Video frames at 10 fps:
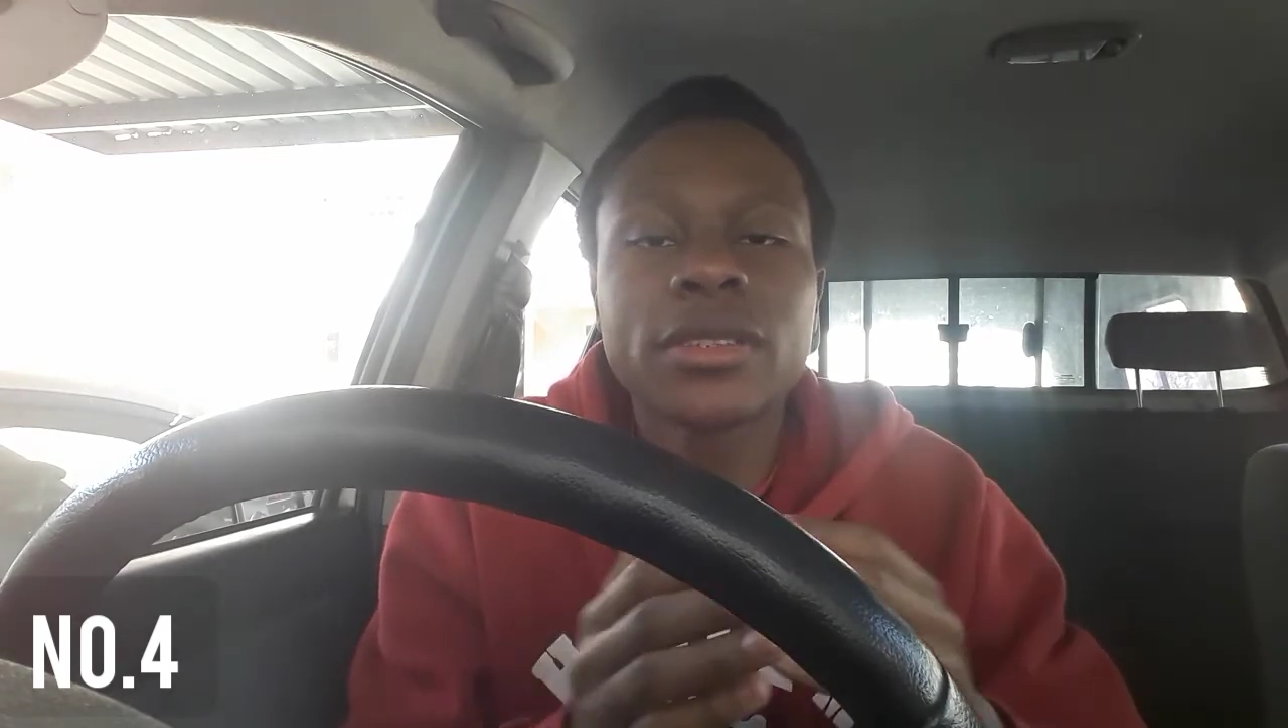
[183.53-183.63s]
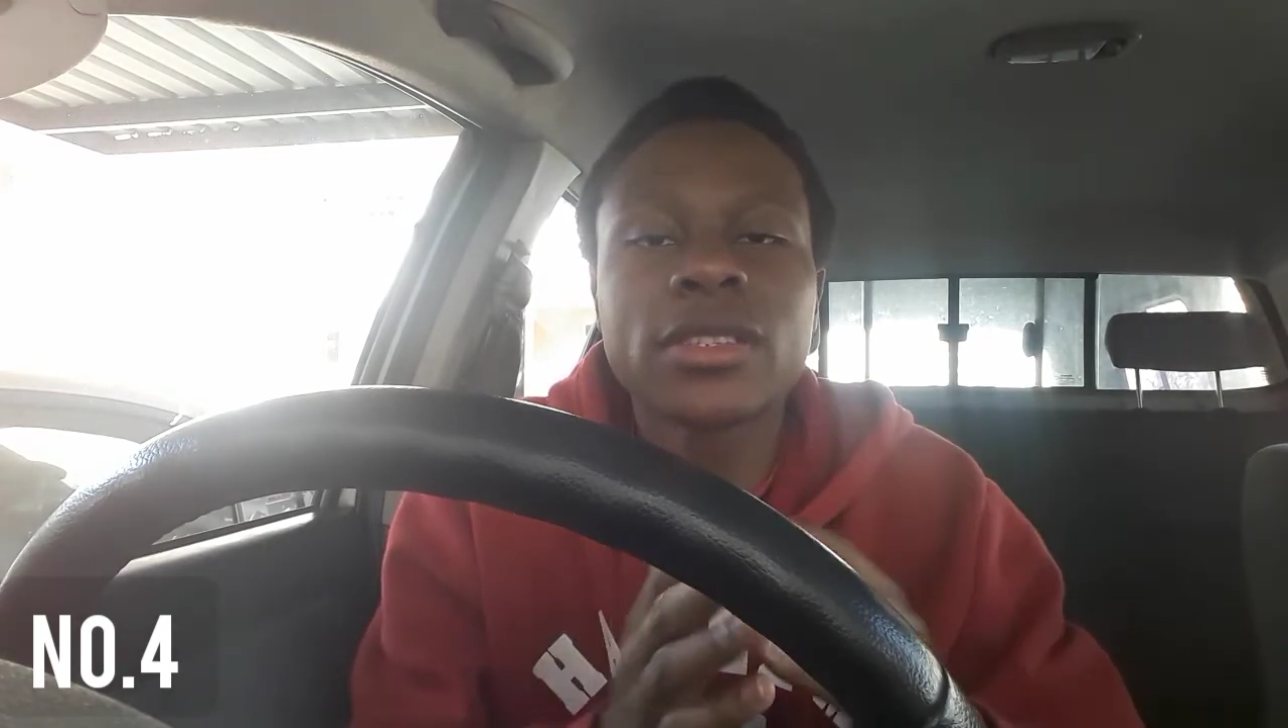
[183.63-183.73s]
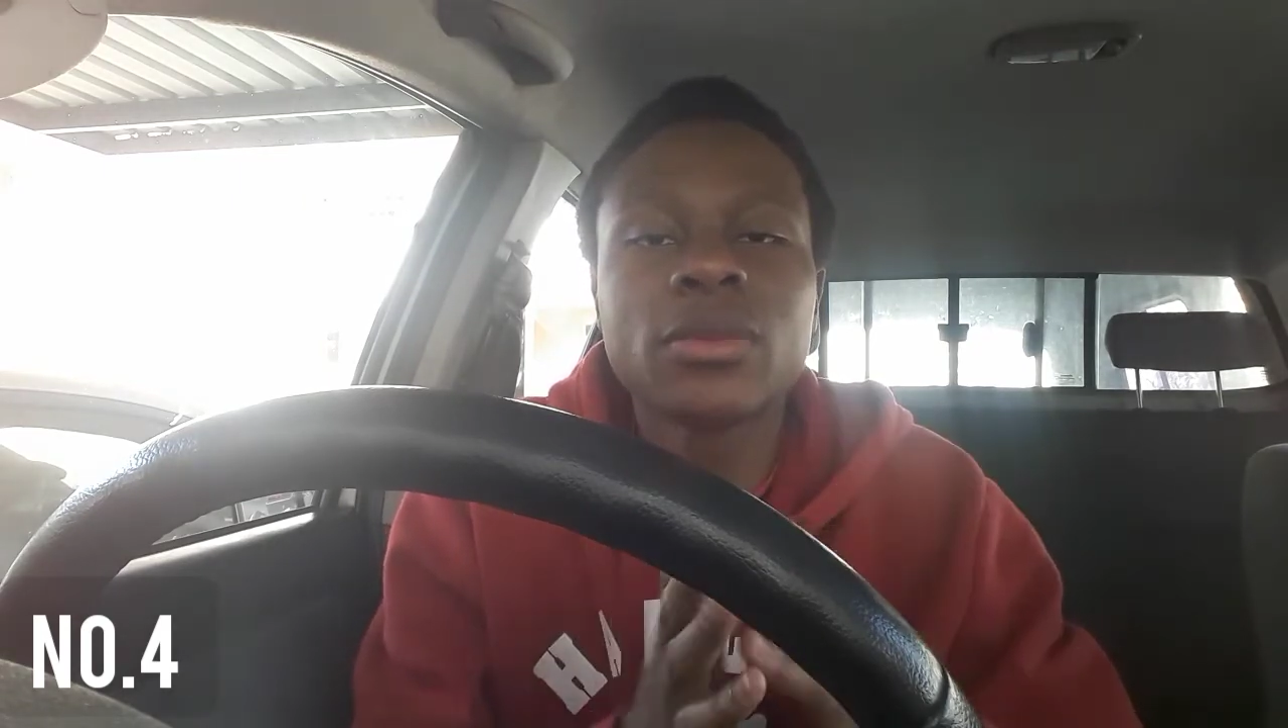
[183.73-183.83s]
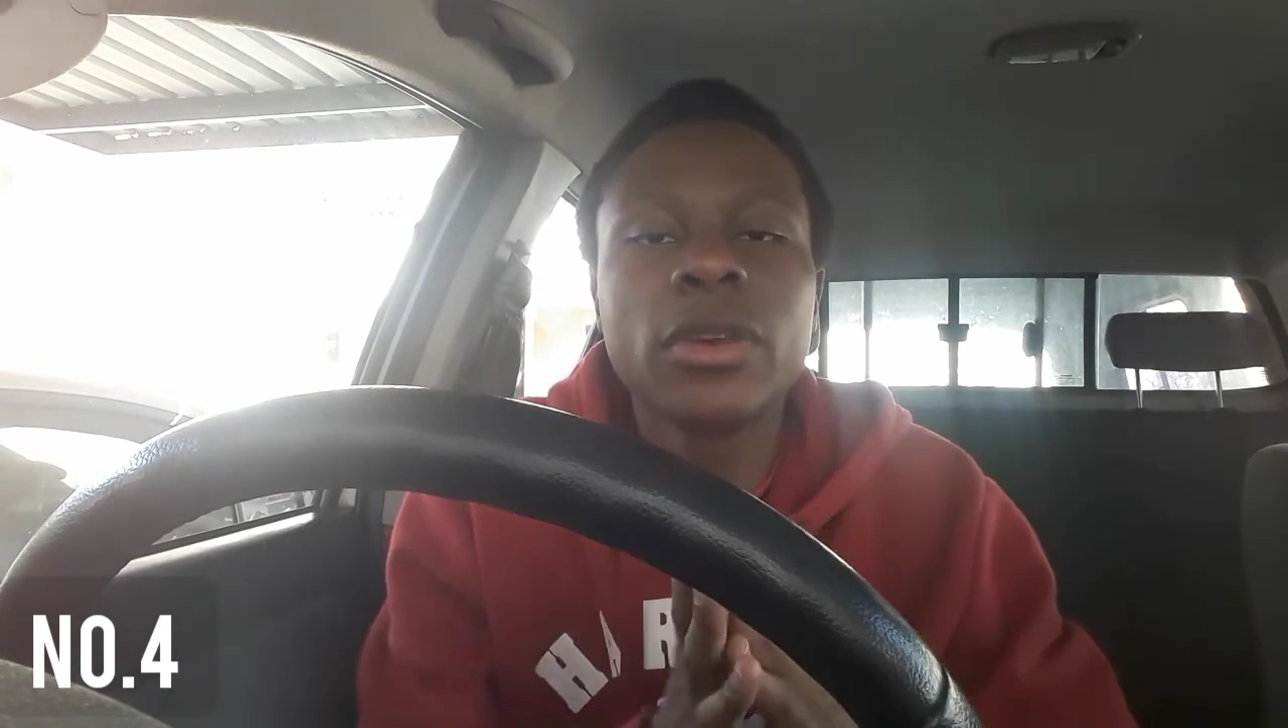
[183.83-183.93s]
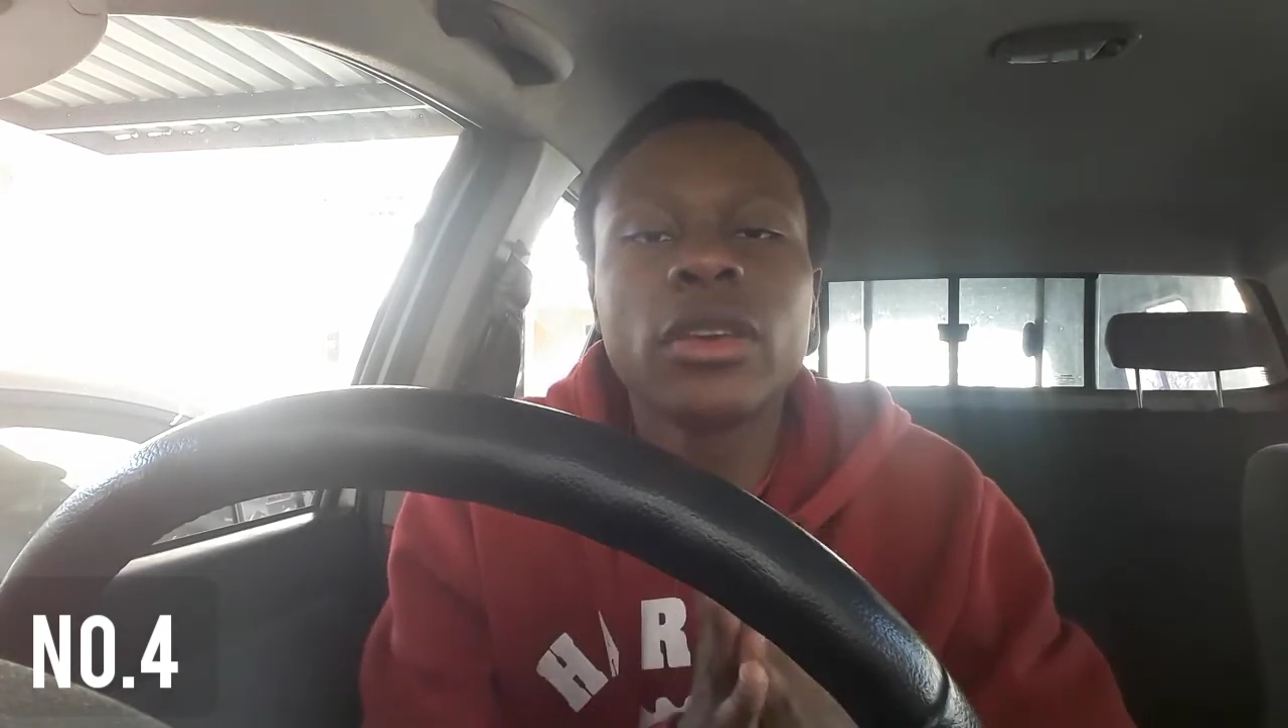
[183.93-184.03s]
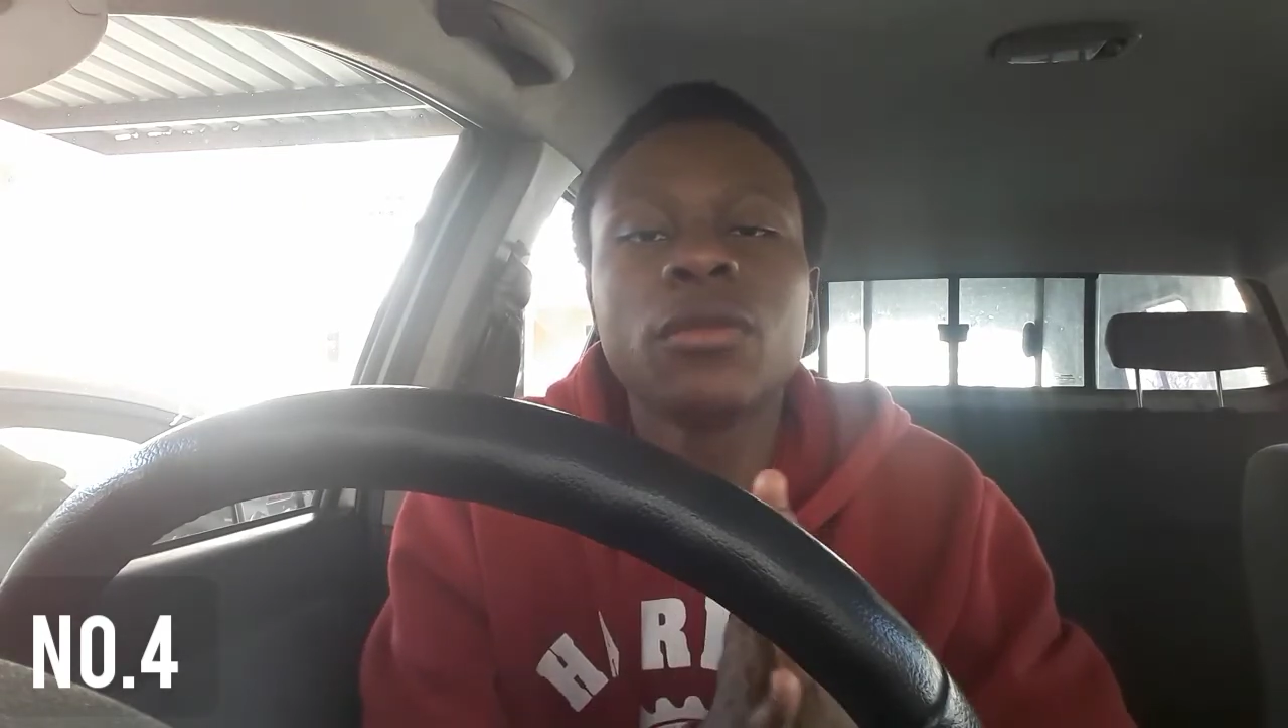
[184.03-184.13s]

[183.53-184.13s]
it's making